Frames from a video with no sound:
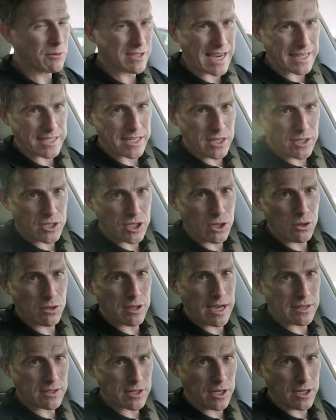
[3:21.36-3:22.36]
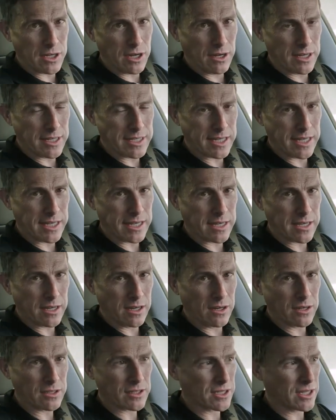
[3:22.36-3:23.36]
was actually a 2019
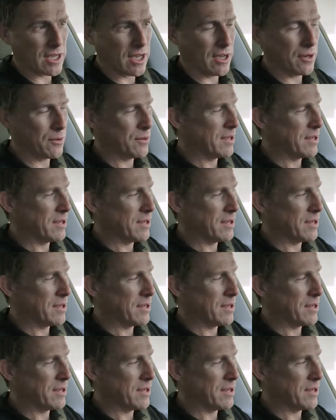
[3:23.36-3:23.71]
car, so